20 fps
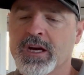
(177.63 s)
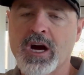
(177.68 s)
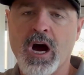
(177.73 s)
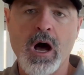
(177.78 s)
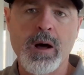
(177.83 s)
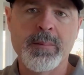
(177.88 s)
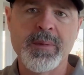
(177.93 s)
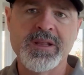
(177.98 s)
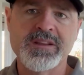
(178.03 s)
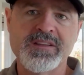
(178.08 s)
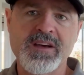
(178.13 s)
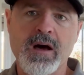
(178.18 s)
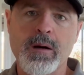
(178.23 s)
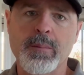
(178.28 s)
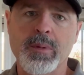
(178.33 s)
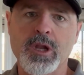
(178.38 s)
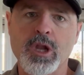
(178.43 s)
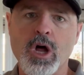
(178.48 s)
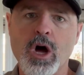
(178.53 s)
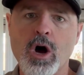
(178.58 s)
comment
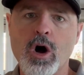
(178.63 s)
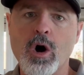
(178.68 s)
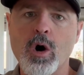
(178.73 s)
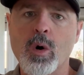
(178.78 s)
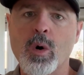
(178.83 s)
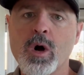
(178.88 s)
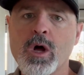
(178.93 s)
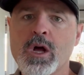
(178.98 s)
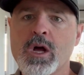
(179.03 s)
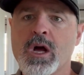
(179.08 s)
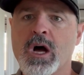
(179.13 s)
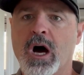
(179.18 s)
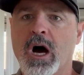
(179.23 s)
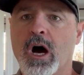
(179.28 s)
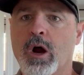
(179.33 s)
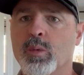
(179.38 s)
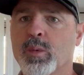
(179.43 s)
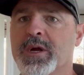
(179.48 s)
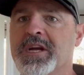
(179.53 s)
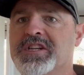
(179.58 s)
down below,
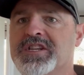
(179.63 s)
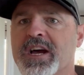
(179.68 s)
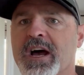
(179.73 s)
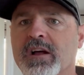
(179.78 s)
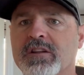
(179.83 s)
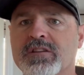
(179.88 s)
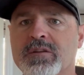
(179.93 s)
reach out